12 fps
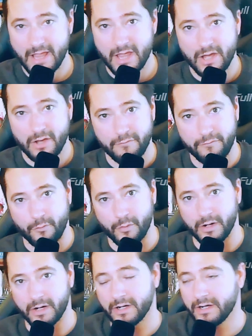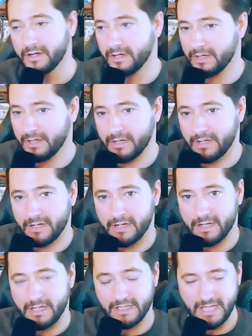for
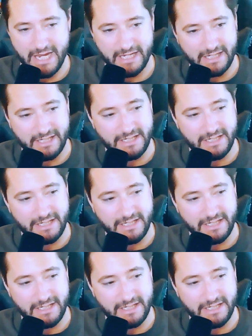like